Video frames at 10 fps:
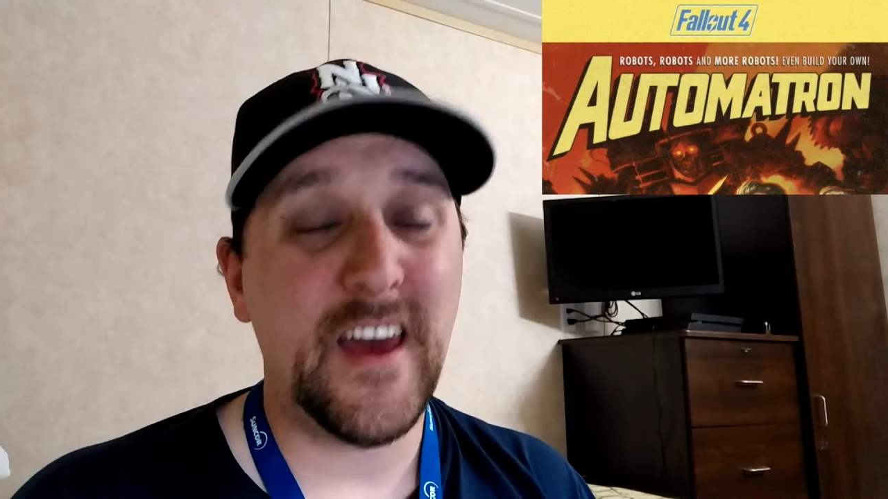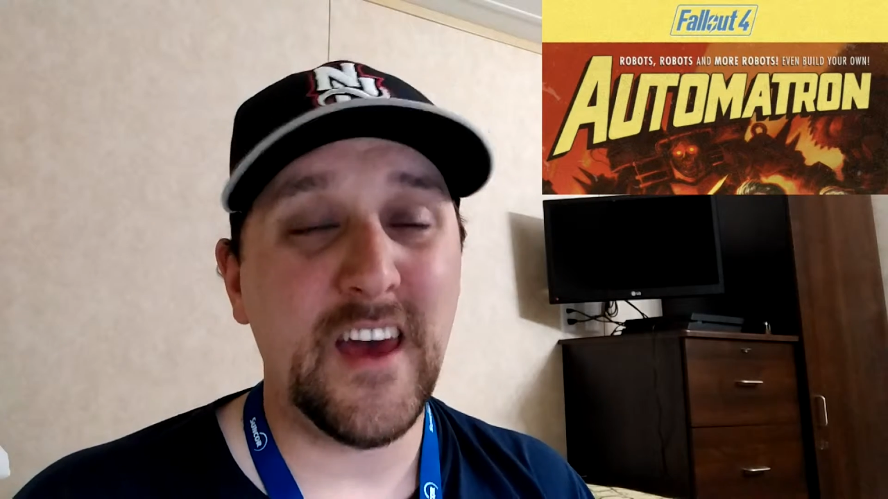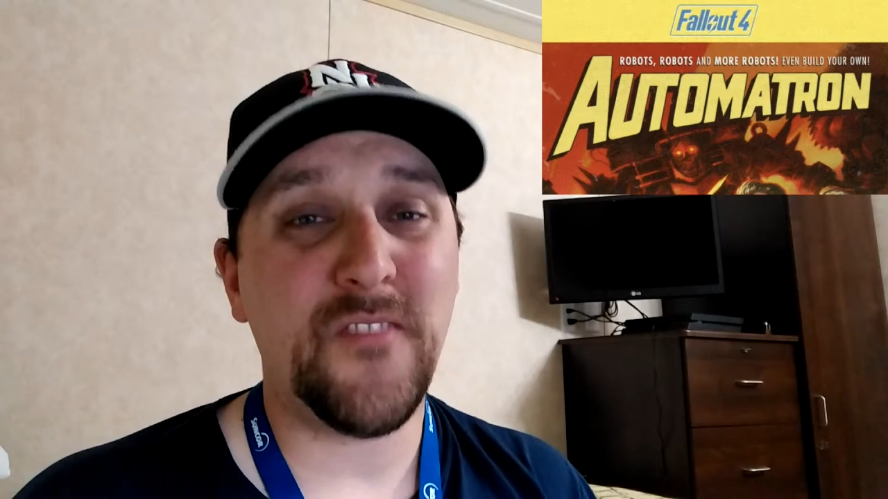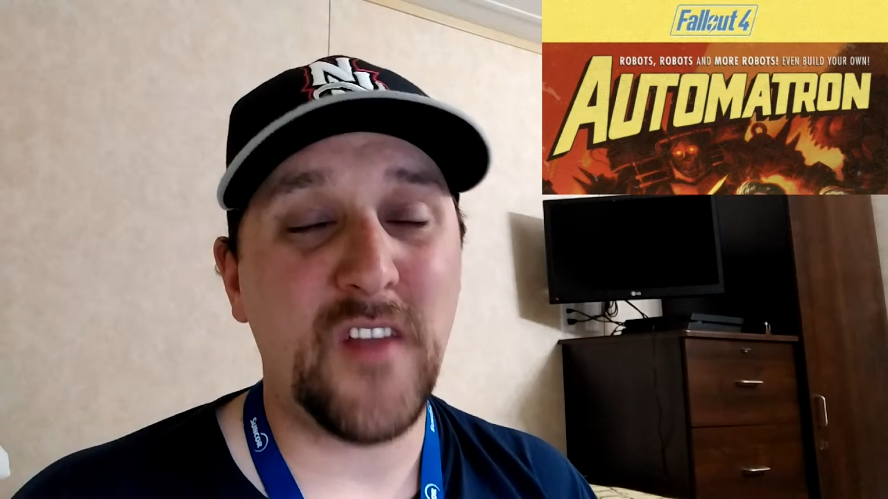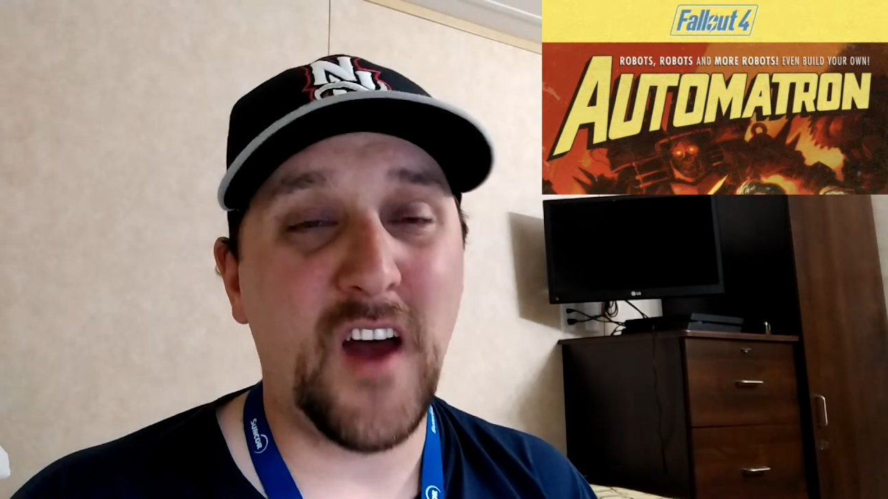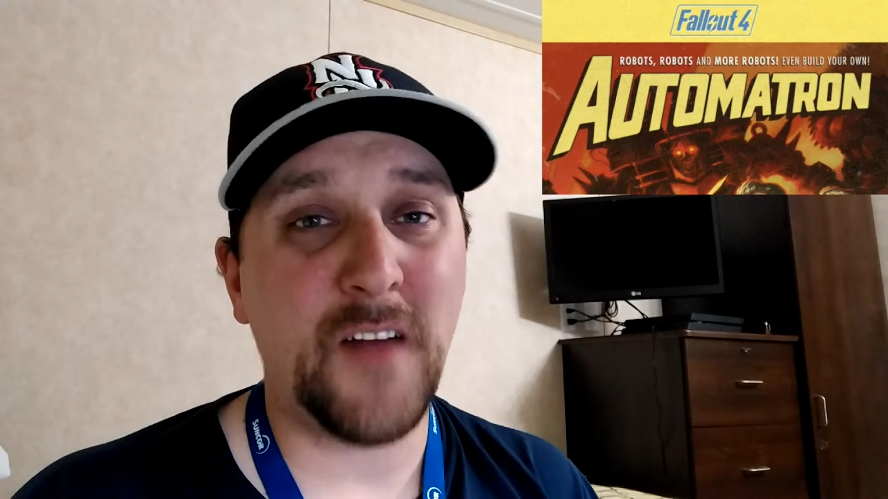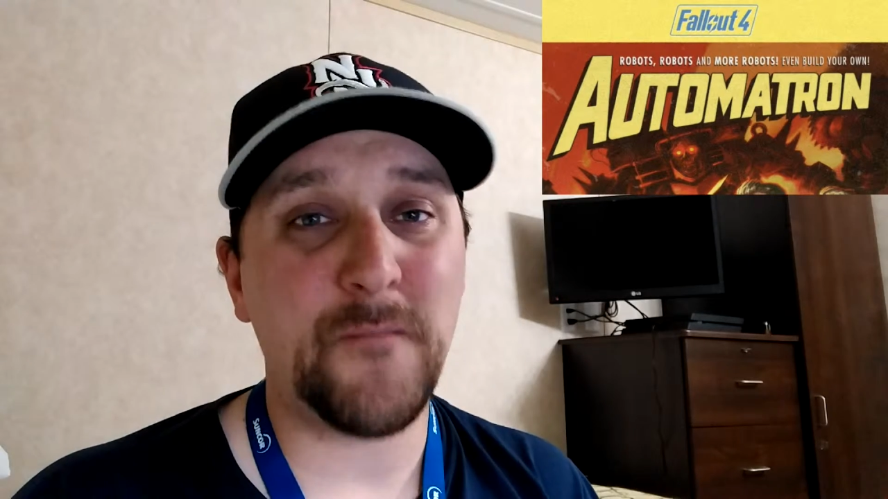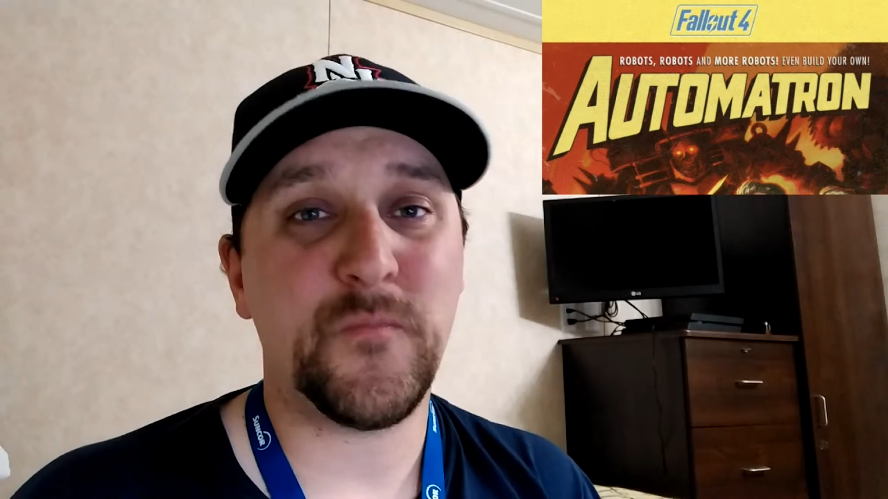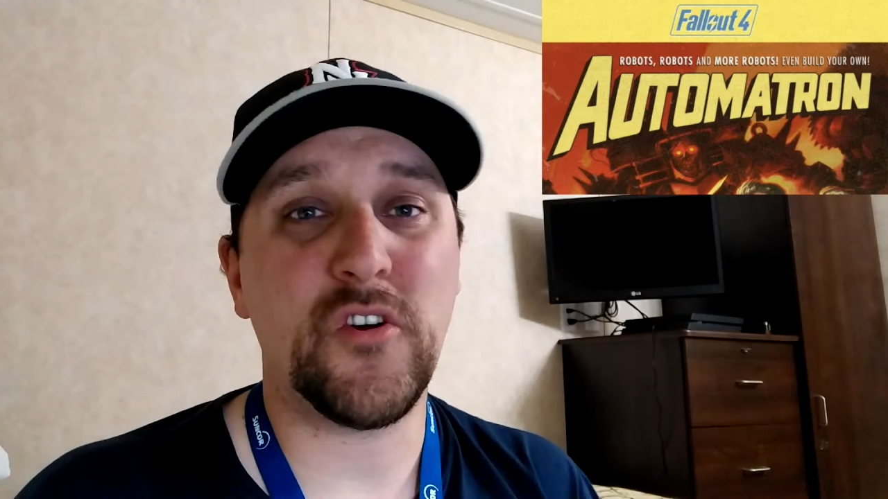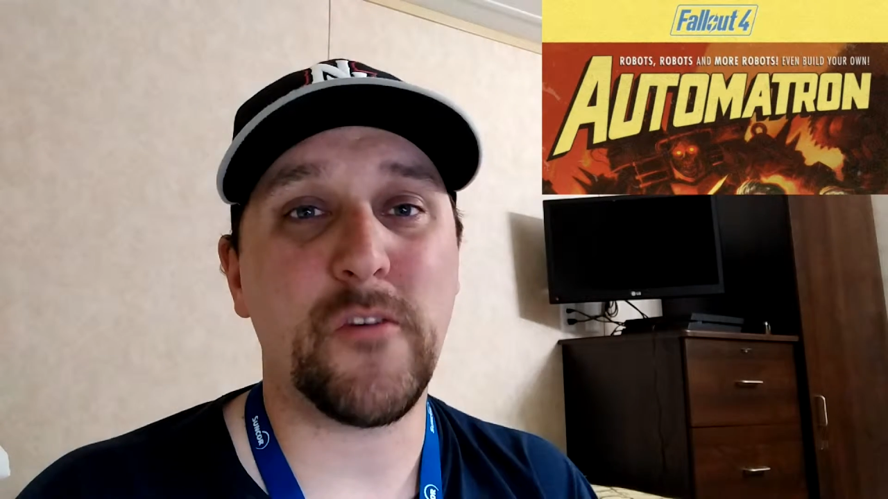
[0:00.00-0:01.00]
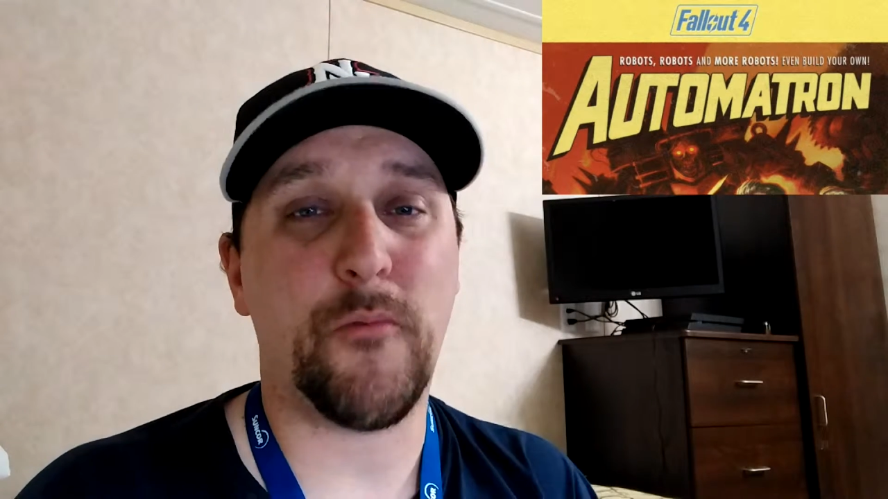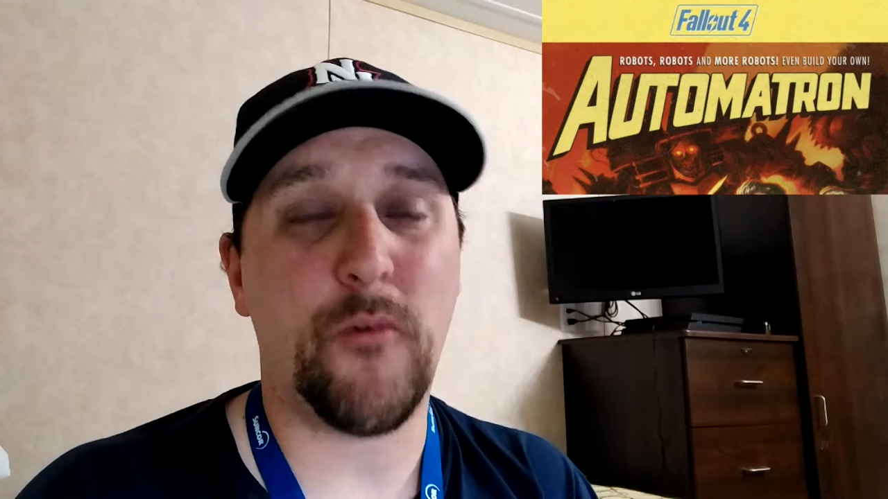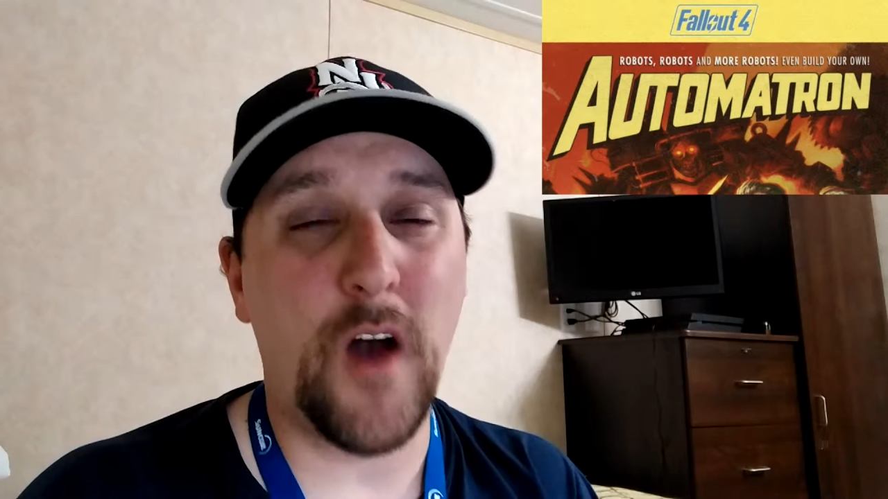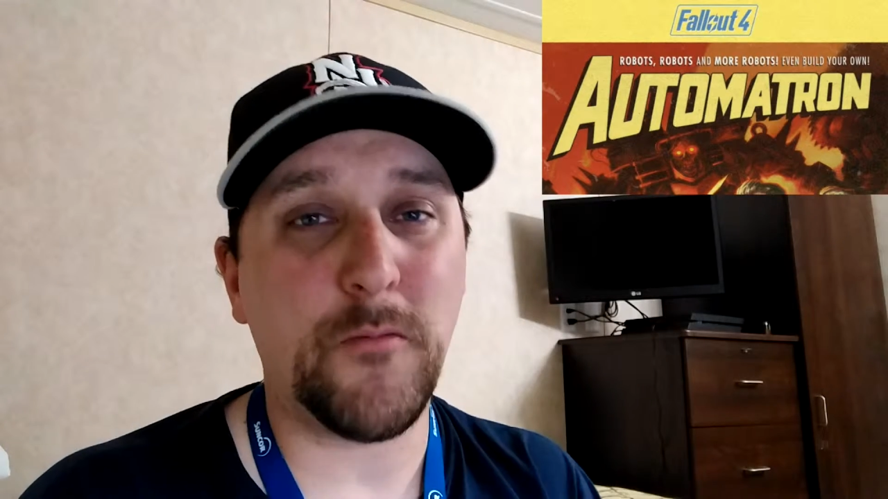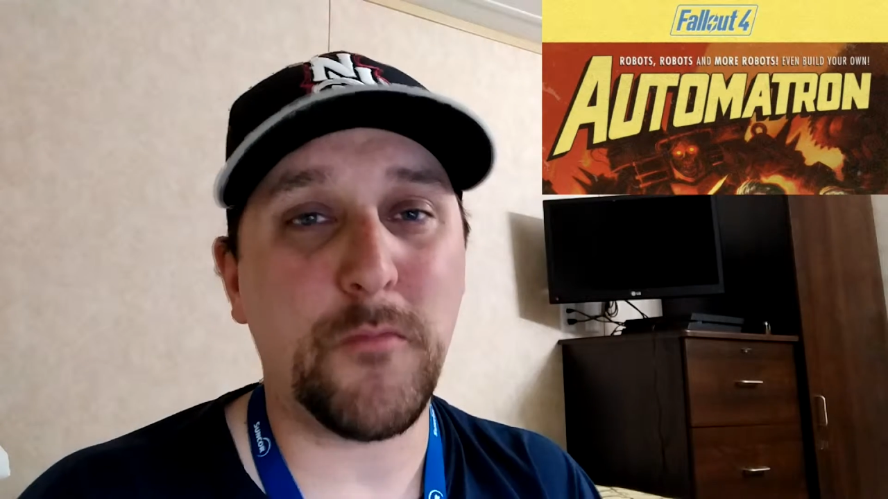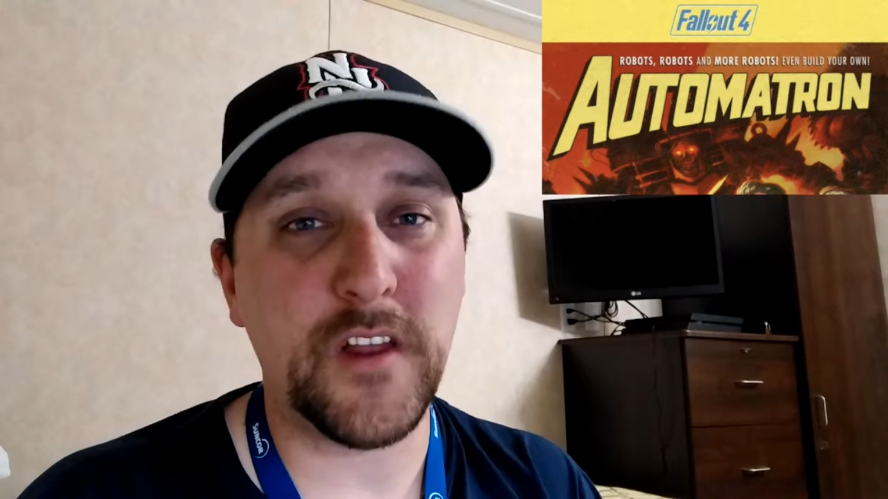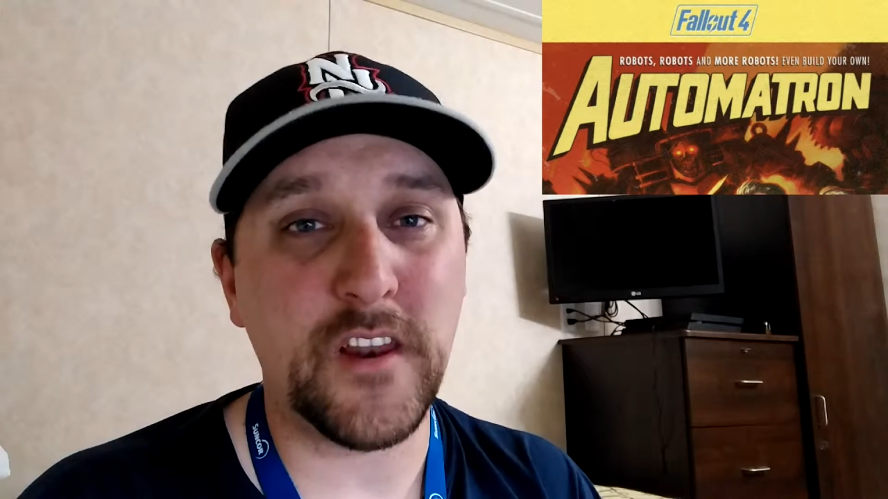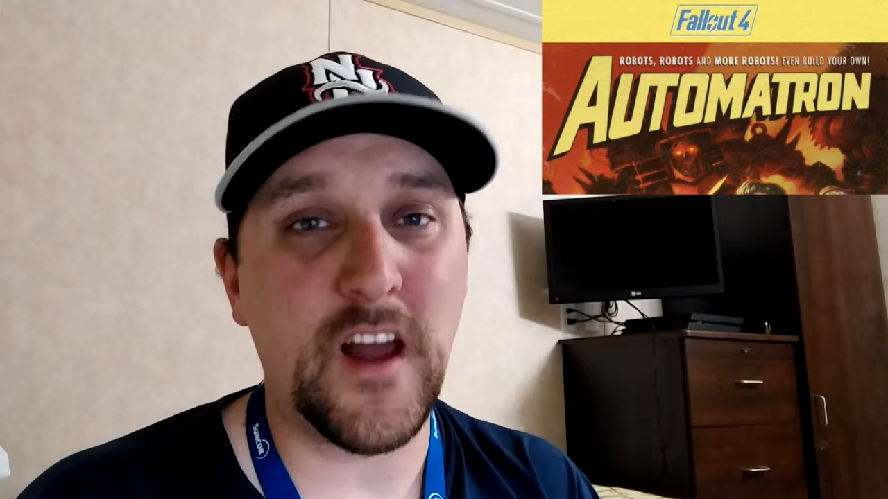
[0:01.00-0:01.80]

If not, you're probably